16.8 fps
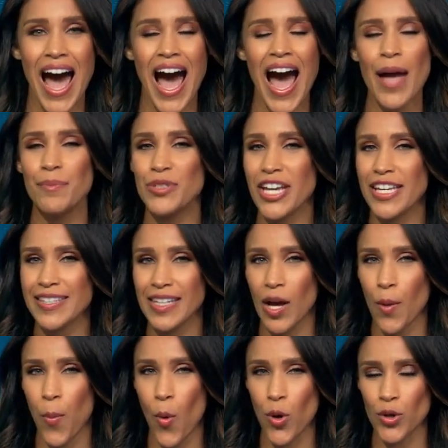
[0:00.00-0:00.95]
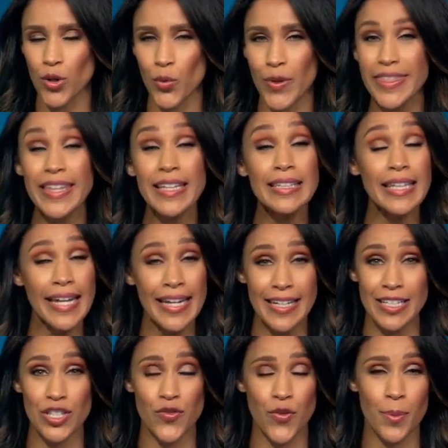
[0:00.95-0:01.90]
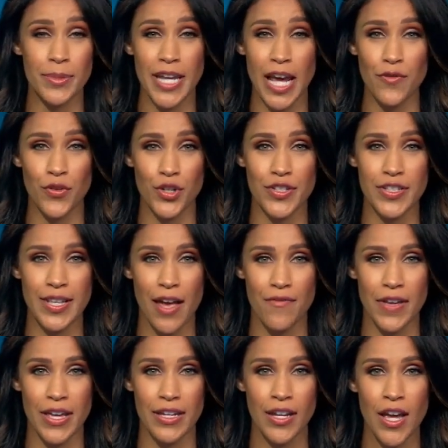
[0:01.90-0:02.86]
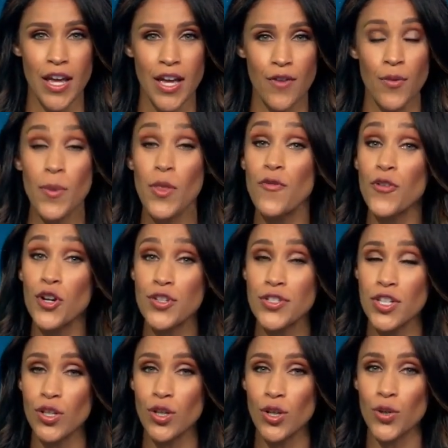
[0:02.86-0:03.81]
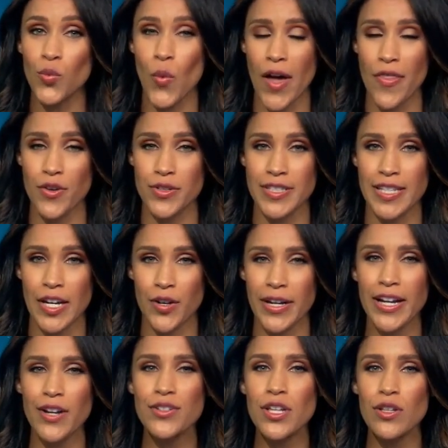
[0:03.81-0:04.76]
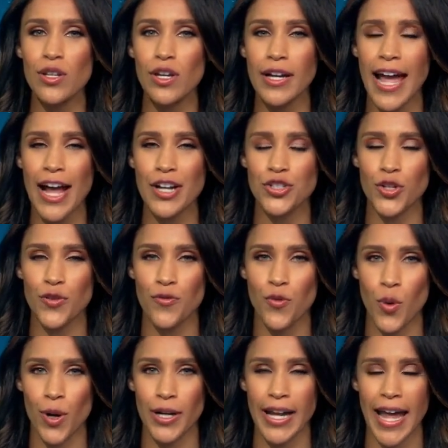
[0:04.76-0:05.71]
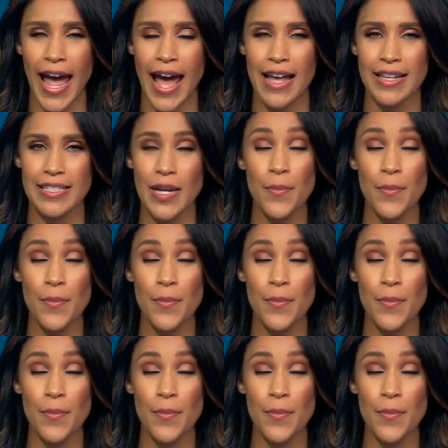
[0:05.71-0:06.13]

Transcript: I'm Jessica Porter with the latest from Denver 7. From the First Alert Weather Center, here's a look at your forecast.